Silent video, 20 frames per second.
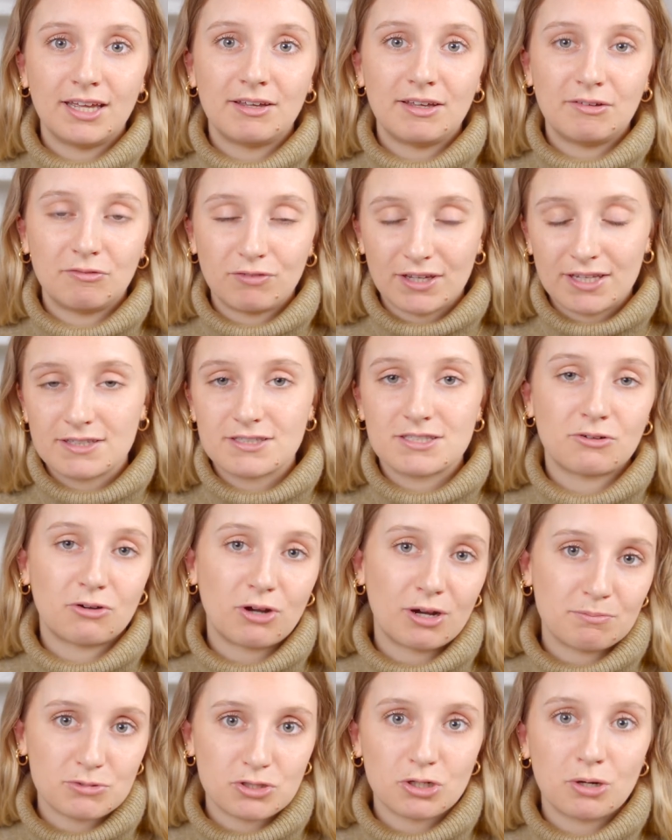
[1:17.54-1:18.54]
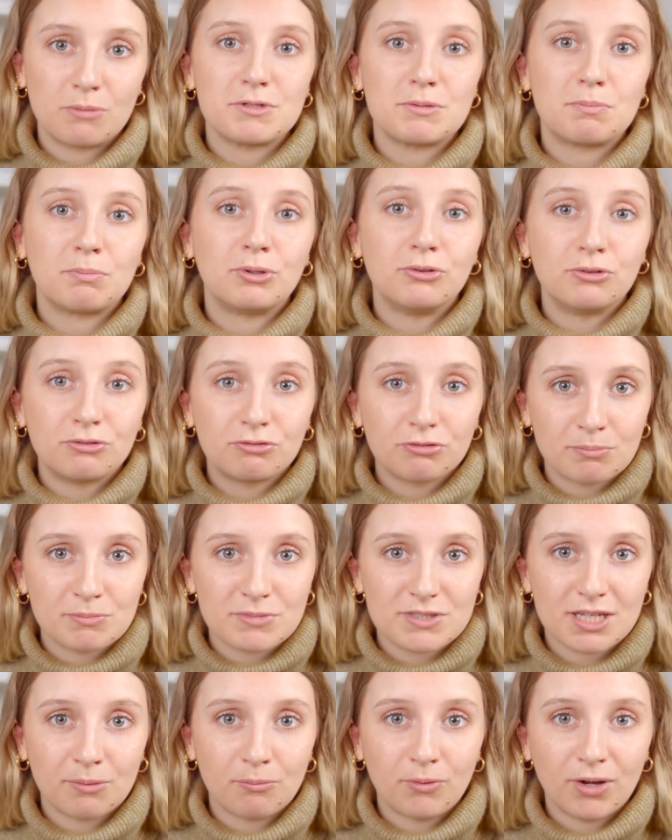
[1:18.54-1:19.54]
for Instagram Shop to pull from
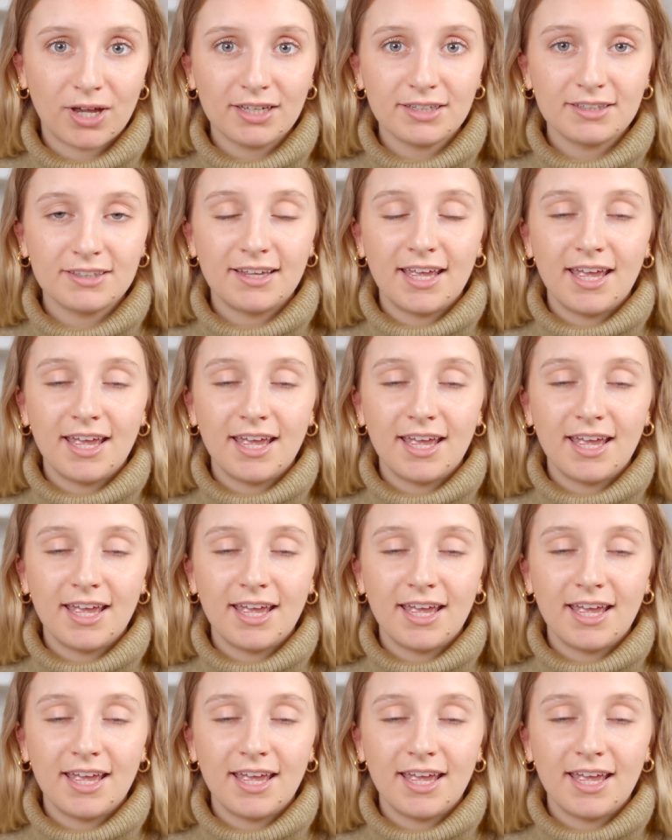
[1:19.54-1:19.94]
somewhere.